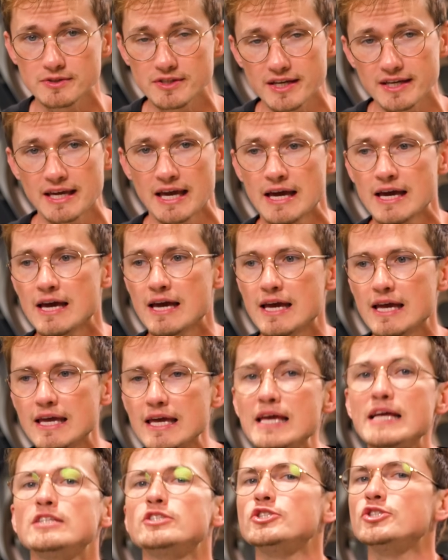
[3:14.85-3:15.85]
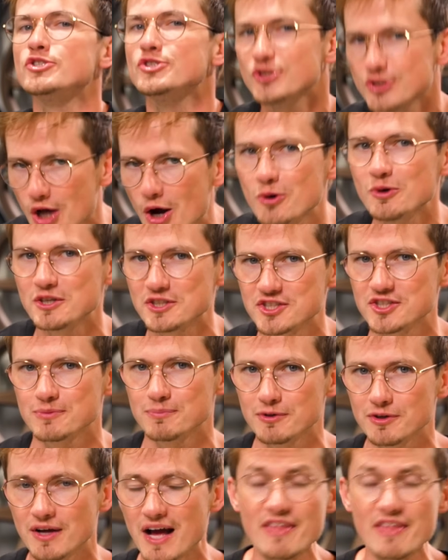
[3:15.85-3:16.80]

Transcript: Like, it's noticeable.